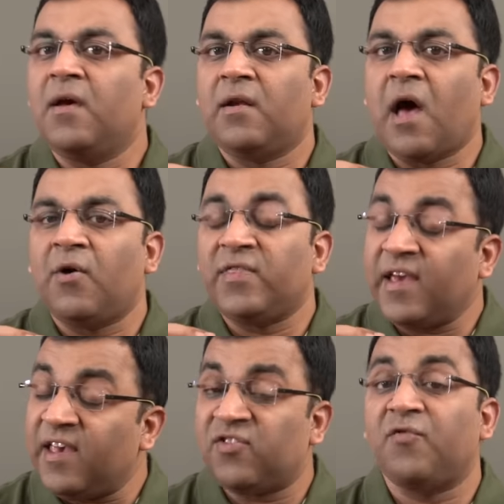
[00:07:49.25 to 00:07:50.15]
Now, in the
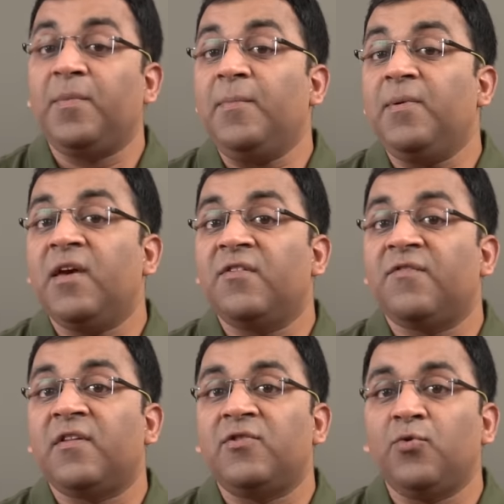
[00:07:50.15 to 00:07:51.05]
case of PPF,
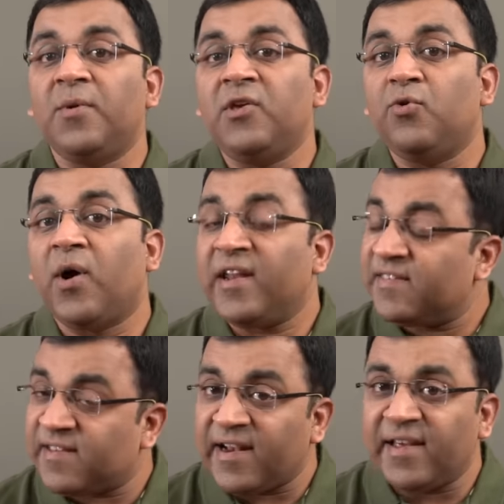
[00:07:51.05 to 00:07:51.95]
assuming you are
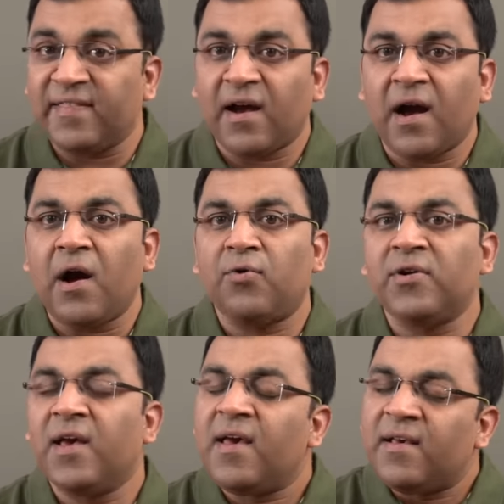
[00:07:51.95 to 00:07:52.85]
extending the account,